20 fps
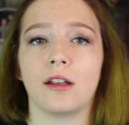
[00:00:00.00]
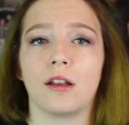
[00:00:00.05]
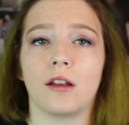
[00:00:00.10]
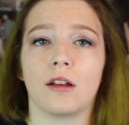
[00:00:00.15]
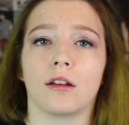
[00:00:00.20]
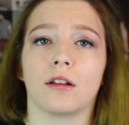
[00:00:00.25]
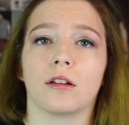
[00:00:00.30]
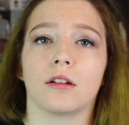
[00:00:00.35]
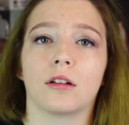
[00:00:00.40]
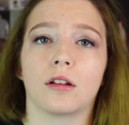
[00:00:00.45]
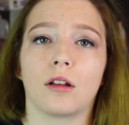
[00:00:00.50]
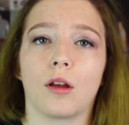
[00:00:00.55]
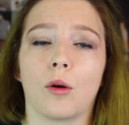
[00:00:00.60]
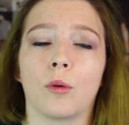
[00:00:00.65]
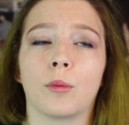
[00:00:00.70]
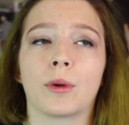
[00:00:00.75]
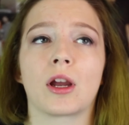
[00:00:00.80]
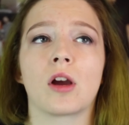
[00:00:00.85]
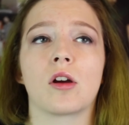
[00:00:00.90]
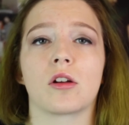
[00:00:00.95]
then
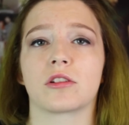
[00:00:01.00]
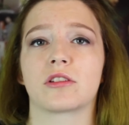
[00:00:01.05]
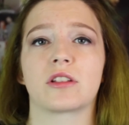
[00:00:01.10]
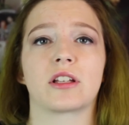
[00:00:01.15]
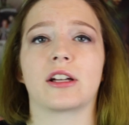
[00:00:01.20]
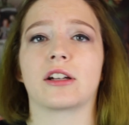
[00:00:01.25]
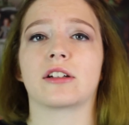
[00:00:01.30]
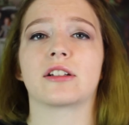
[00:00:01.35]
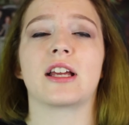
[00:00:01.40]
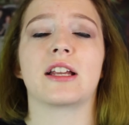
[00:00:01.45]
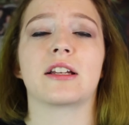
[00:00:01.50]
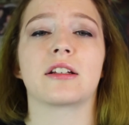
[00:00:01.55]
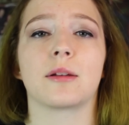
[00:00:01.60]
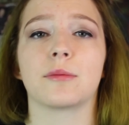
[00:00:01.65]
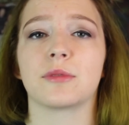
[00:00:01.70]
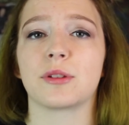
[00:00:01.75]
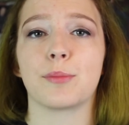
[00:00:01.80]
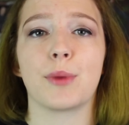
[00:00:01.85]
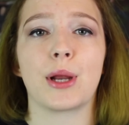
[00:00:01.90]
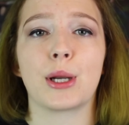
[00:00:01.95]
oh my gosh, they're 10
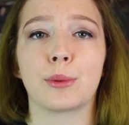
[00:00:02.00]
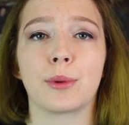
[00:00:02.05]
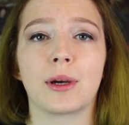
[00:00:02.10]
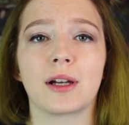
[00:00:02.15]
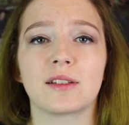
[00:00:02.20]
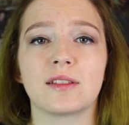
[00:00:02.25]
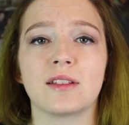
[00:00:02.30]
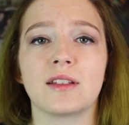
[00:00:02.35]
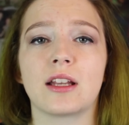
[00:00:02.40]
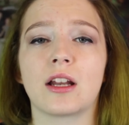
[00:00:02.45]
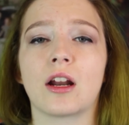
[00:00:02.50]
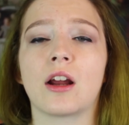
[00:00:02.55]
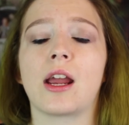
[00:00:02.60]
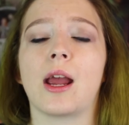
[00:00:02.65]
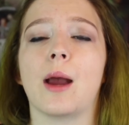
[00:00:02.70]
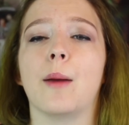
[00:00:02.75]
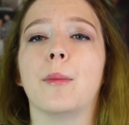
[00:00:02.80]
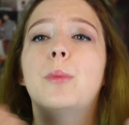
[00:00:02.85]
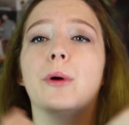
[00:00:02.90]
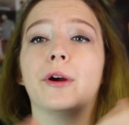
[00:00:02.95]
times a better person than I
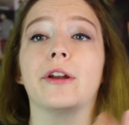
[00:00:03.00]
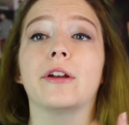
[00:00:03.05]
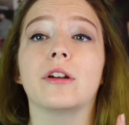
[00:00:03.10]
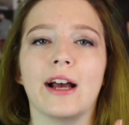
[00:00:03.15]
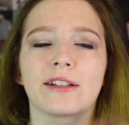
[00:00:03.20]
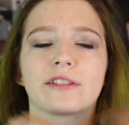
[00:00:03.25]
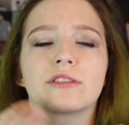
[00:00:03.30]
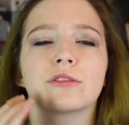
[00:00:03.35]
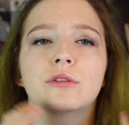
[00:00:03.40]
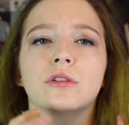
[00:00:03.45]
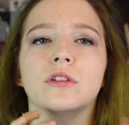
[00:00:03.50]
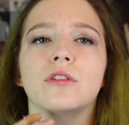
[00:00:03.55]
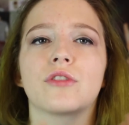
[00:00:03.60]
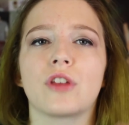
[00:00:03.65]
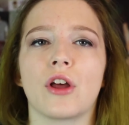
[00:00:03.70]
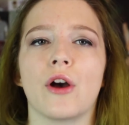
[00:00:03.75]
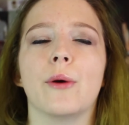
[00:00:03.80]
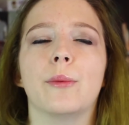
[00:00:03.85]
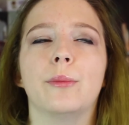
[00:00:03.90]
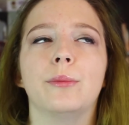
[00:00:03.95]
am. But as a rule of
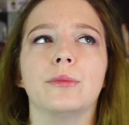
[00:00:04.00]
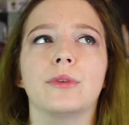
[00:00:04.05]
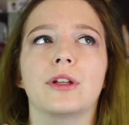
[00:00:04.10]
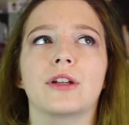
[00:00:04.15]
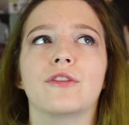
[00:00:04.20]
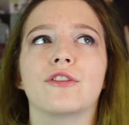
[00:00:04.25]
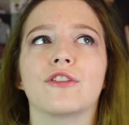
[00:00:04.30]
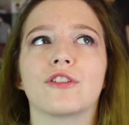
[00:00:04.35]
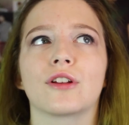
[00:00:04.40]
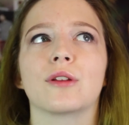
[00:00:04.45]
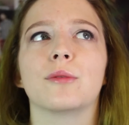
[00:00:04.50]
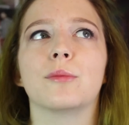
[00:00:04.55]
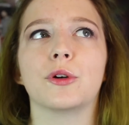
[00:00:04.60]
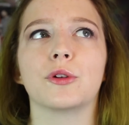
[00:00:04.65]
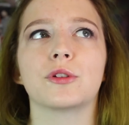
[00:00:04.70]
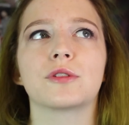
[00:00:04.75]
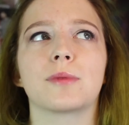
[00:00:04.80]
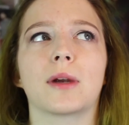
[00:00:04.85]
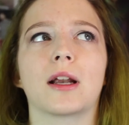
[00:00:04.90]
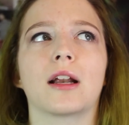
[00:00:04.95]
thumb, like, for the
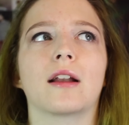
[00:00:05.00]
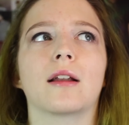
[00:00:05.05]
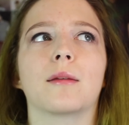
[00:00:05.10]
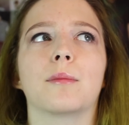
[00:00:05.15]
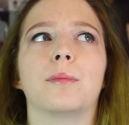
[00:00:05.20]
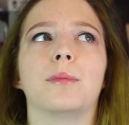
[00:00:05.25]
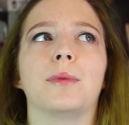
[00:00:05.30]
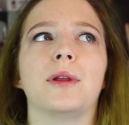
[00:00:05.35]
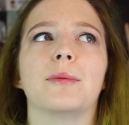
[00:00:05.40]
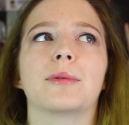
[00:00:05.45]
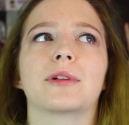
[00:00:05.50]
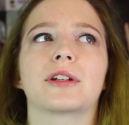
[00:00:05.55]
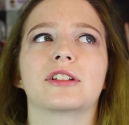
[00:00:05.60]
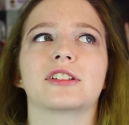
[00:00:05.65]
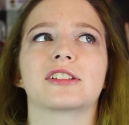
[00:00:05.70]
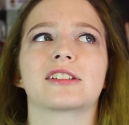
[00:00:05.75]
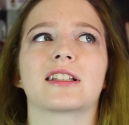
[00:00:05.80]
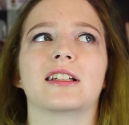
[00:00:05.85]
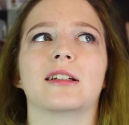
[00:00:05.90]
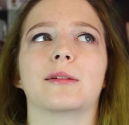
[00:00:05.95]
most part, people are
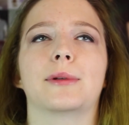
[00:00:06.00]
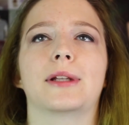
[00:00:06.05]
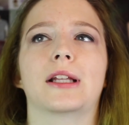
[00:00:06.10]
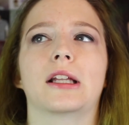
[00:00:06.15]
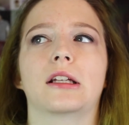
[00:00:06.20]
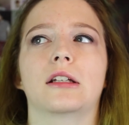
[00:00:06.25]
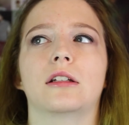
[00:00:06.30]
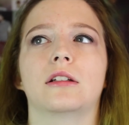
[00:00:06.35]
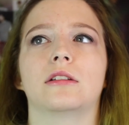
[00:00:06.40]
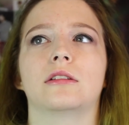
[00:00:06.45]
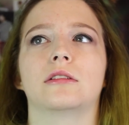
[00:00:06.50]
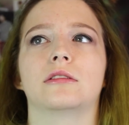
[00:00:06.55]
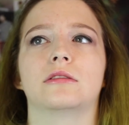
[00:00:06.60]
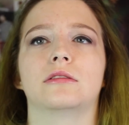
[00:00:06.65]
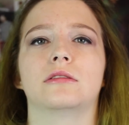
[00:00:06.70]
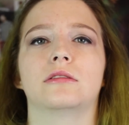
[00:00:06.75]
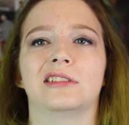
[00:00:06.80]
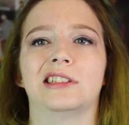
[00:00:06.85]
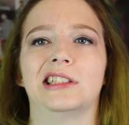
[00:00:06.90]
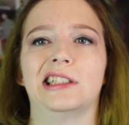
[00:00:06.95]
just gonna be like,
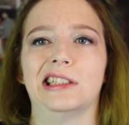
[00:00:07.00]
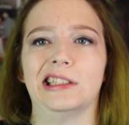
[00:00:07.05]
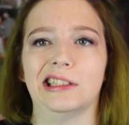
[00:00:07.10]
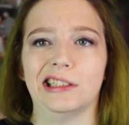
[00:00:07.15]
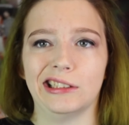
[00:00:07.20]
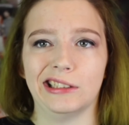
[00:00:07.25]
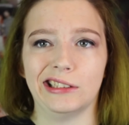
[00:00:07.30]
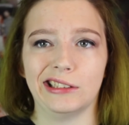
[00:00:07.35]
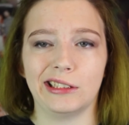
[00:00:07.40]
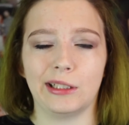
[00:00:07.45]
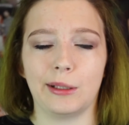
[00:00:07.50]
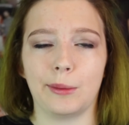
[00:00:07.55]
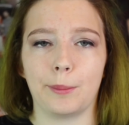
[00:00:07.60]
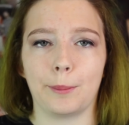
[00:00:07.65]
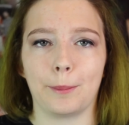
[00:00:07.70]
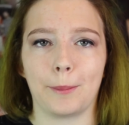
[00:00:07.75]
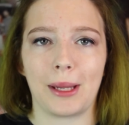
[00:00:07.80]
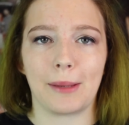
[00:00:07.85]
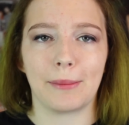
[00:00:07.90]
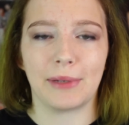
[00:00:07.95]
oh,
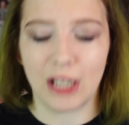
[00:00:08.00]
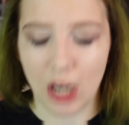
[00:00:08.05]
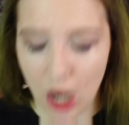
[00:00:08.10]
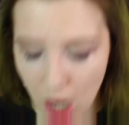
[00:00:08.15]
maybe